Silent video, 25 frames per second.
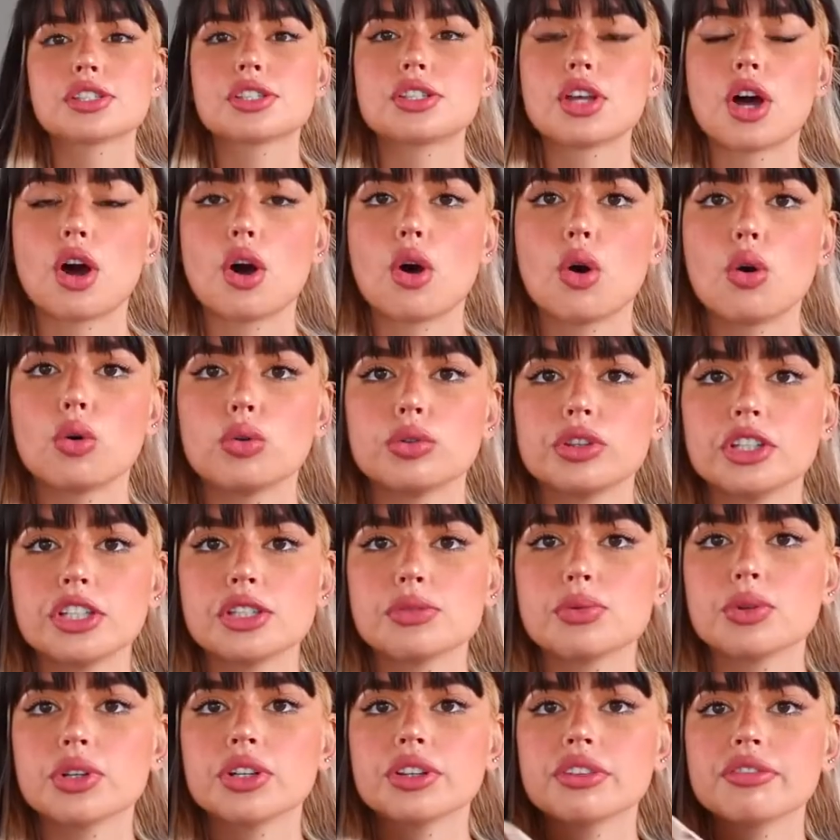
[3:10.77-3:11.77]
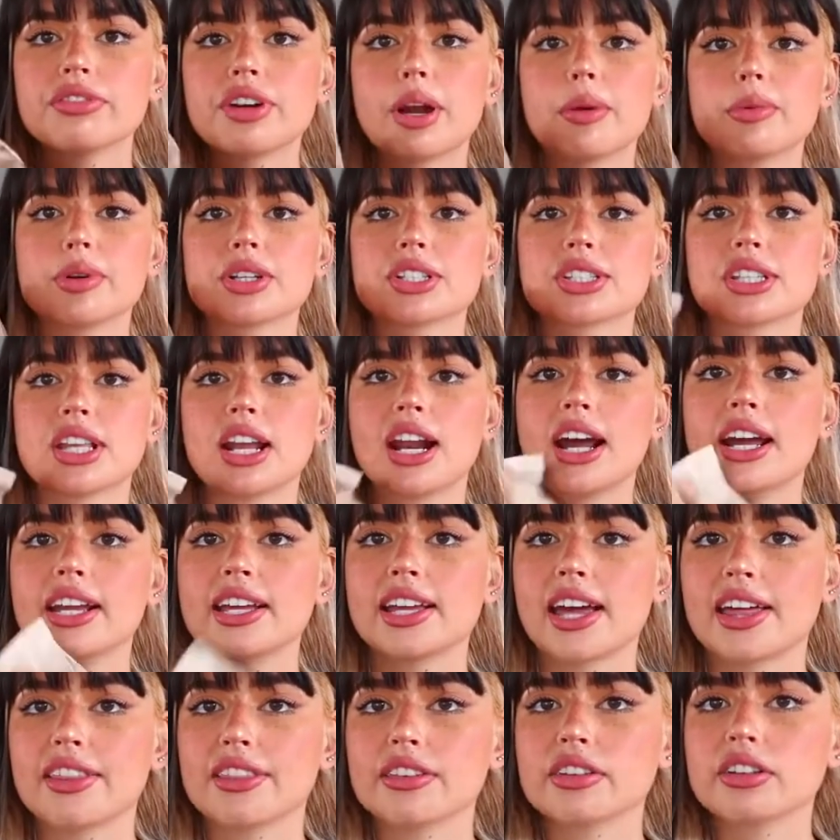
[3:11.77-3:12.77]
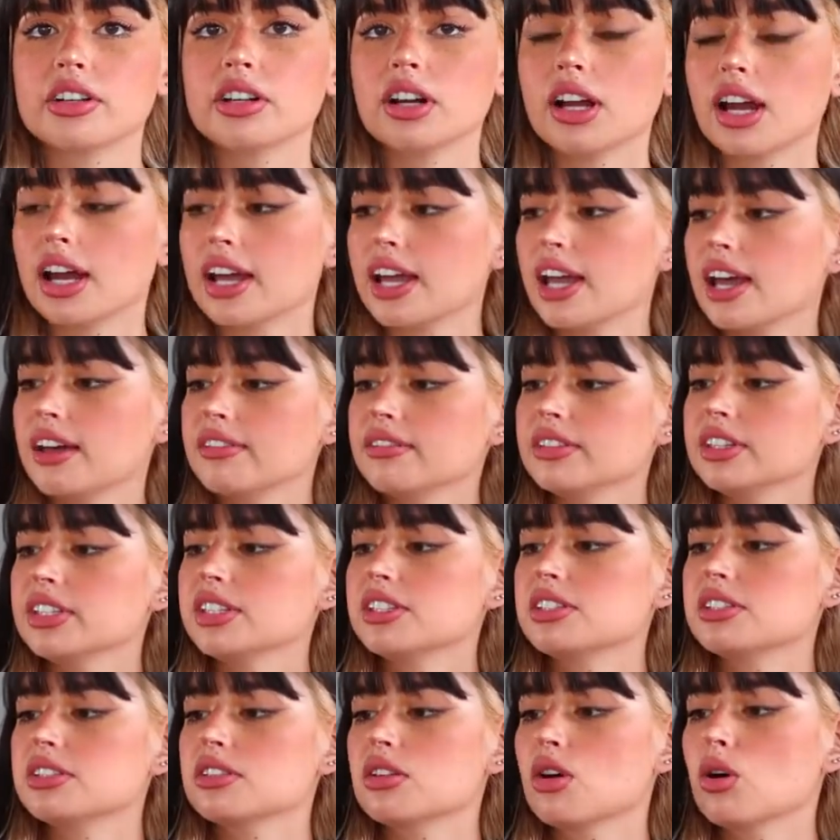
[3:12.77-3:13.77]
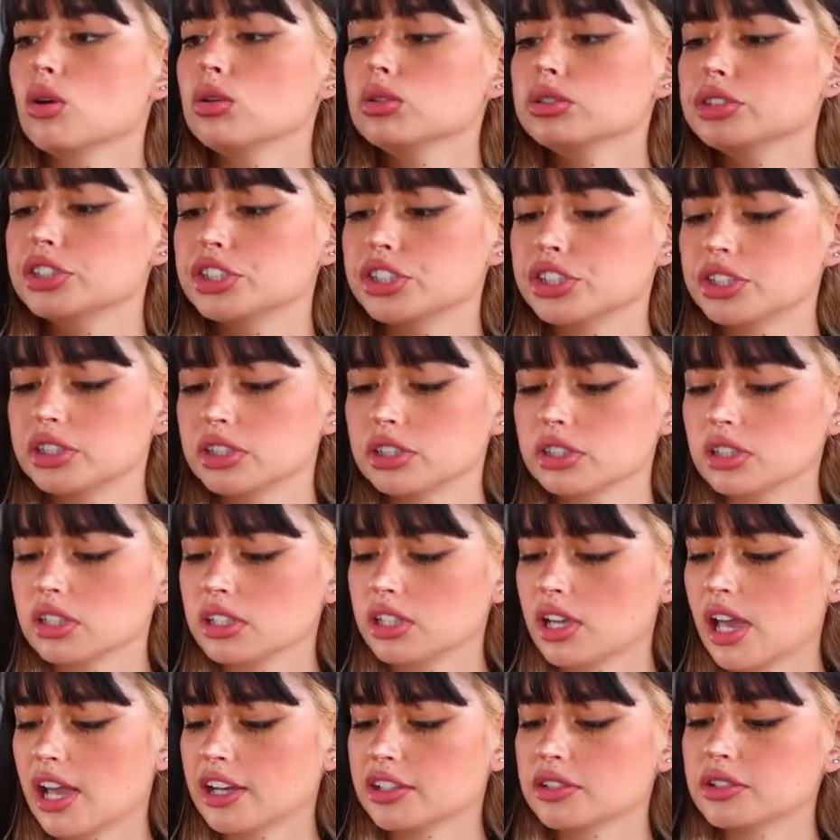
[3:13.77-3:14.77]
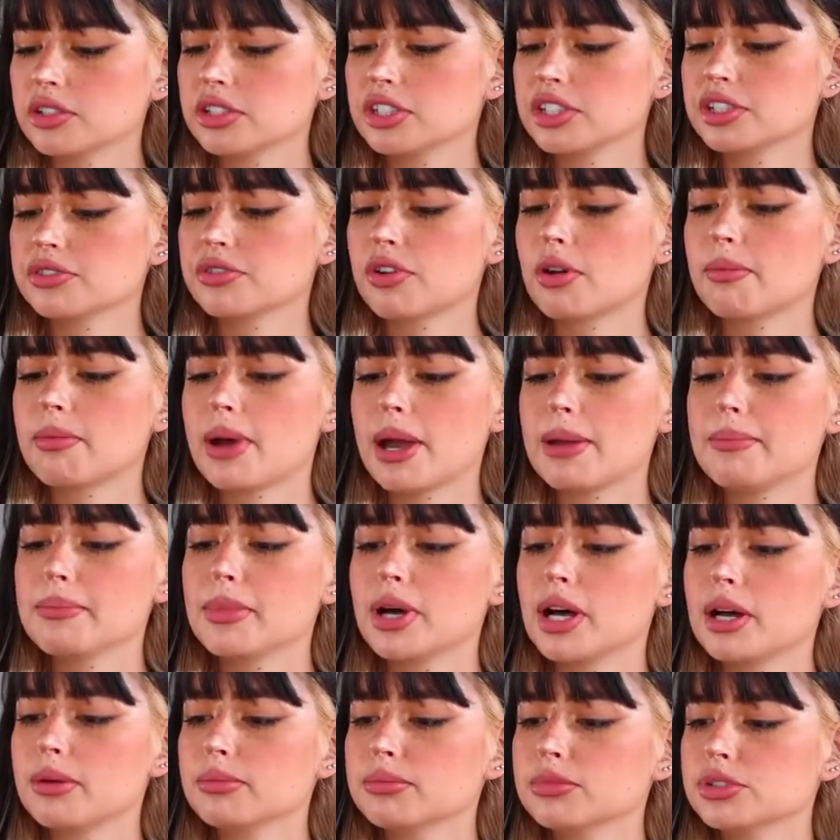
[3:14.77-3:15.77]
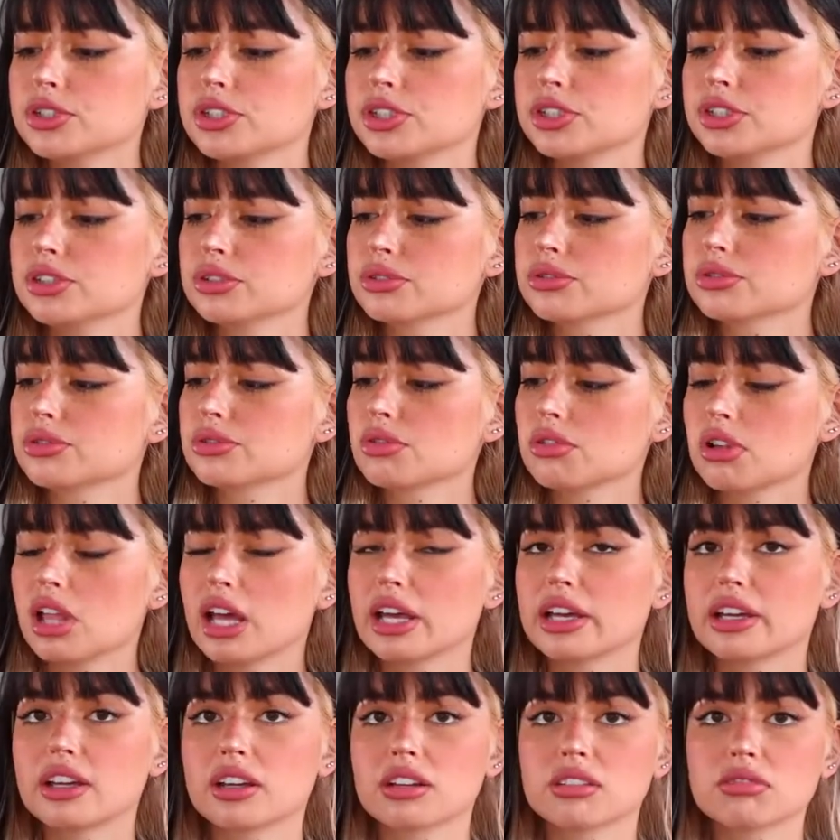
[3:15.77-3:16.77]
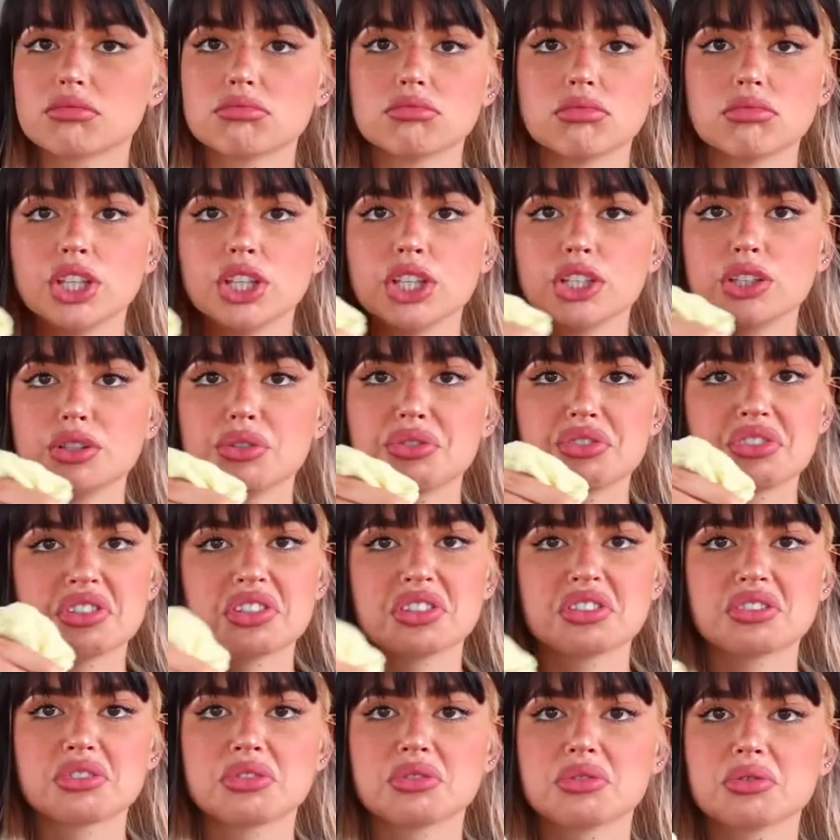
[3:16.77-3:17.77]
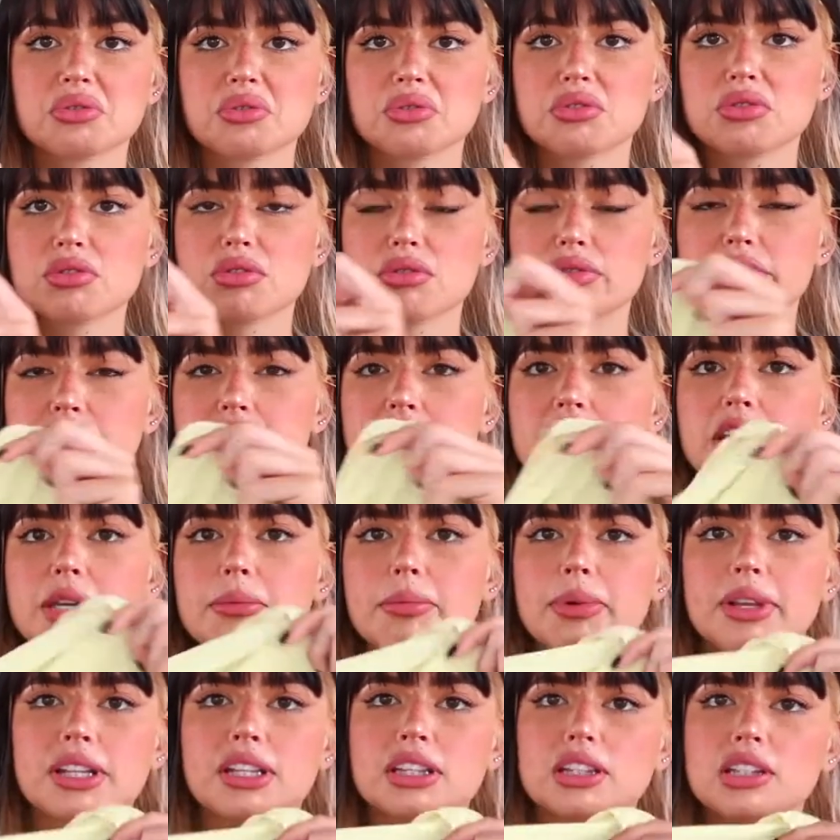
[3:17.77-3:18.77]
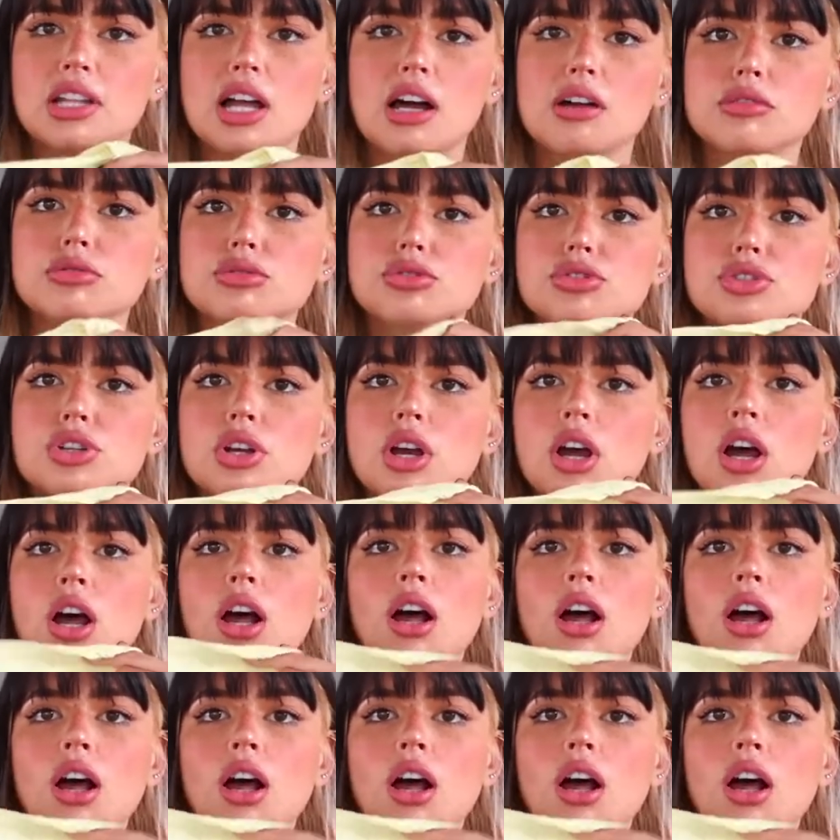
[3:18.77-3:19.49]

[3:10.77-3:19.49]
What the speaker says: So these were the fabrics that I gathered. I have this old t-shirt, actually it's from my mom. She used to like use this to sleep and lounge.